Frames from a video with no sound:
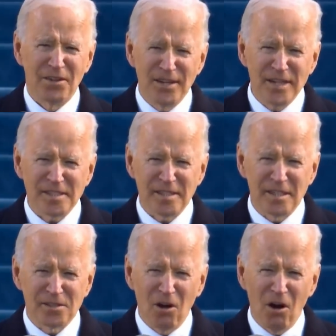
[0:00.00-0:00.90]
This
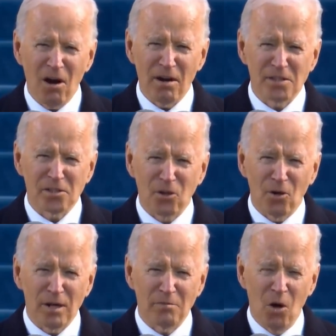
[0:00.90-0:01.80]
is our
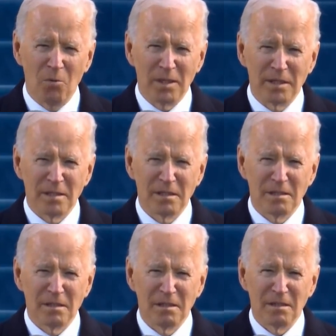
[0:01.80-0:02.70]
historic moment
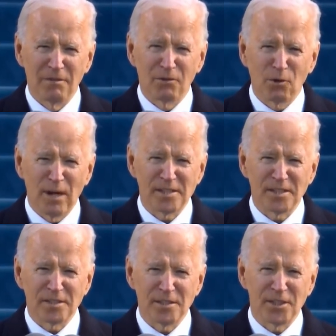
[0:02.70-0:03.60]
of
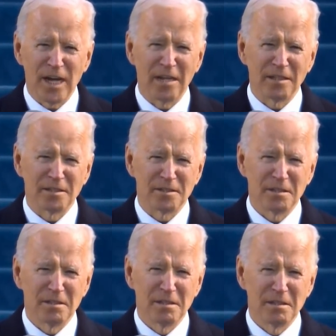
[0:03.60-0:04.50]
crisis and challenge.
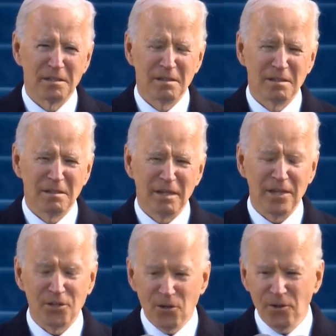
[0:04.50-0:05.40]

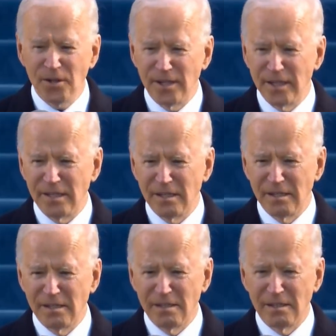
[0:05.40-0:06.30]
And unity
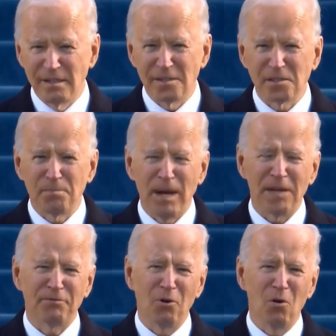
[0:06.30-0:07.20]
is the
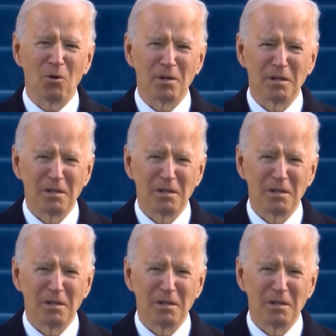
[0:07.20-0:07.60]
path forward.